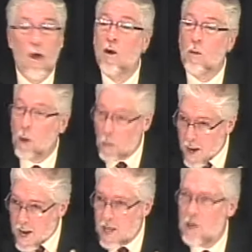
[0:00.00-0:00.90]
honorable
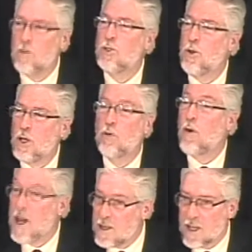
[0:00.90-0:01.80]
man who was doing the
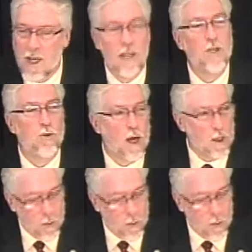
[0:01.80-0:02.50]
right thing and trying